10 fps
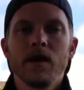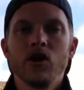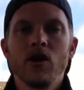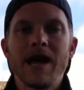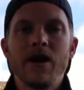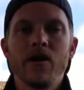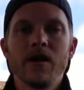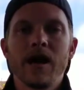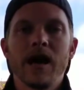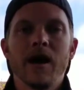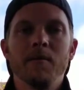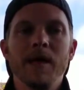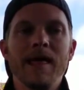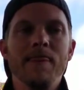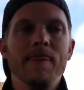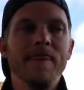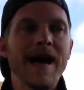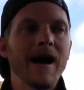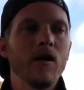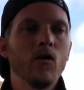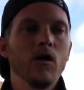You're entered, and that